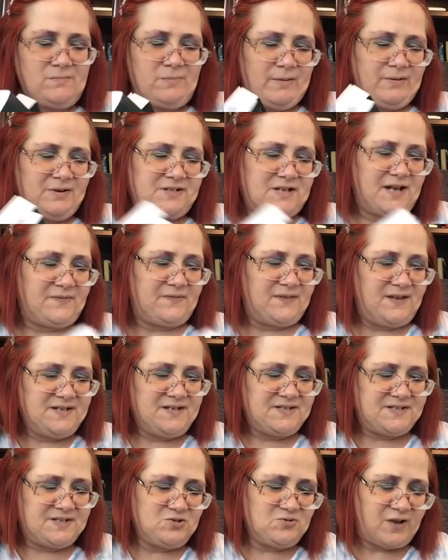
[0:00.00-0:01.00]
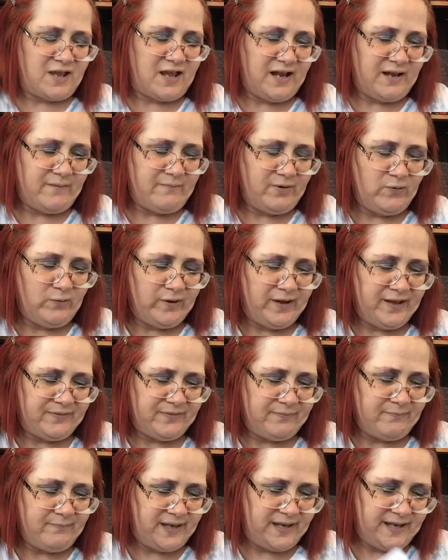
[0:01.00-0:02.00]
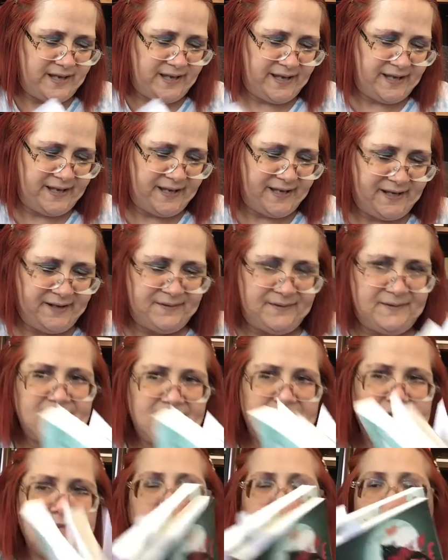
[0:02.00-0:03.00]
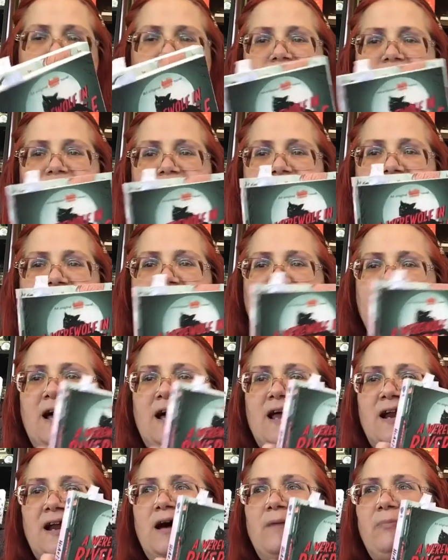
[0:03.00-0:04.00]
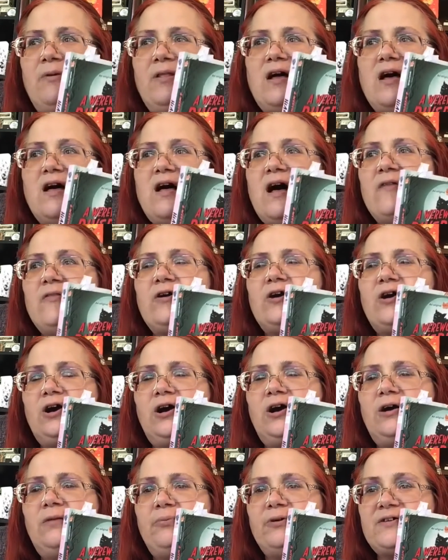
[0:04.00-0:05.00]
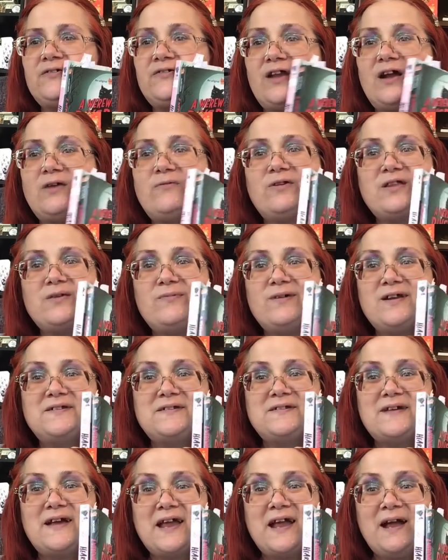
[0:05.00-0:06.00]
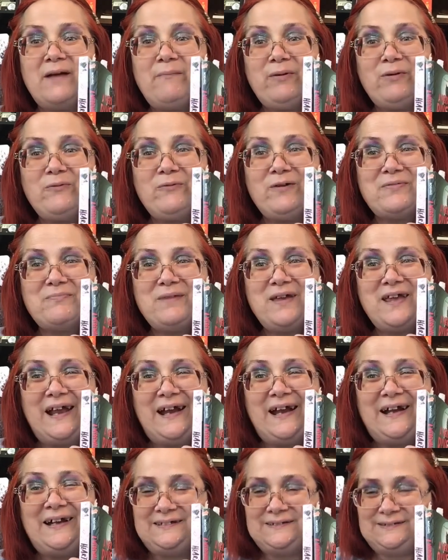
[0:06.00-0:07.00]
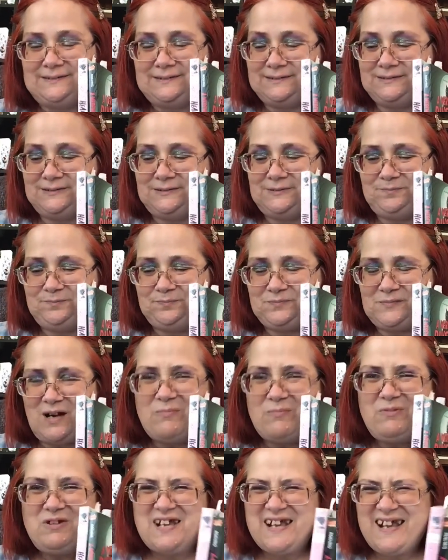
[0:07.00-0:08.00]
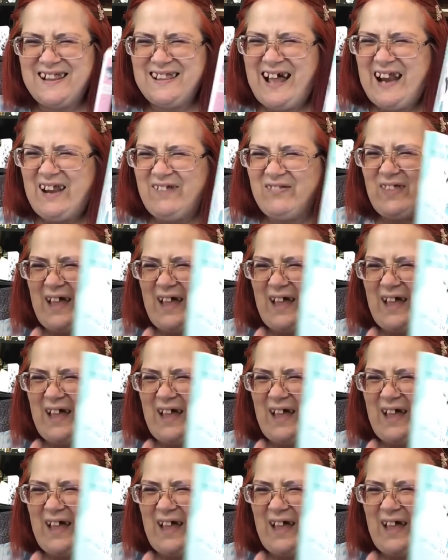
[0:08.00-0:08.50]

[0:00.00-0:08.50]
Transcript: probably take these two camping with me. And I got a couple of other books that I really want to take camping with me. I'm going to take a lot of